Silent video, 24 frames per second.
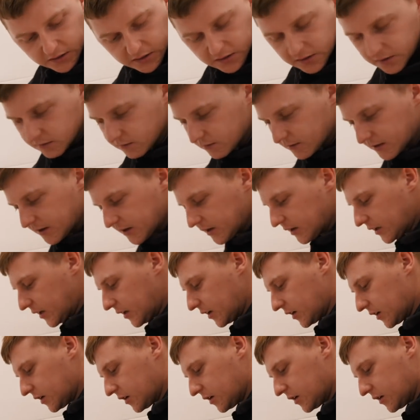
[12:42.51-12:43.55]
isn't really
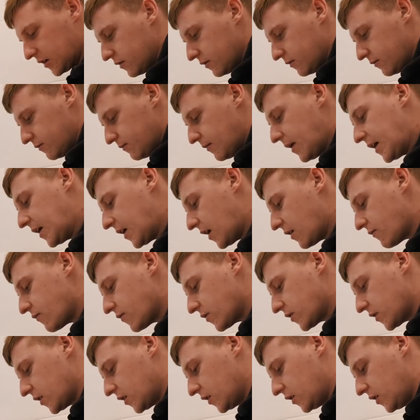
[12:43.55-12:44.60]
make
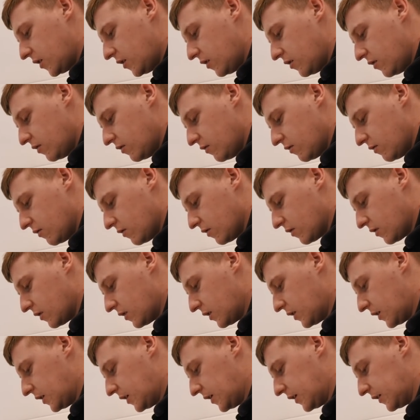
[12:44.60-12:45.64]
everything new.
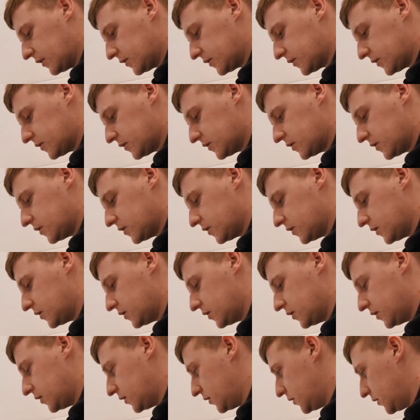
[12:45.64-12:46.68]
It's
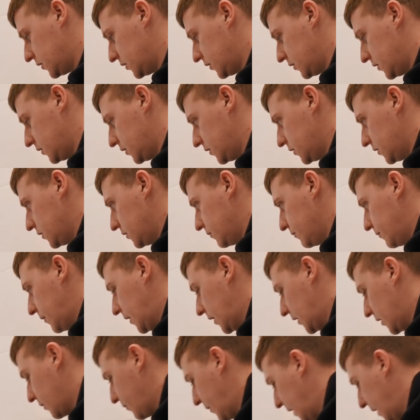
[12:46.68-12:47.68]
make the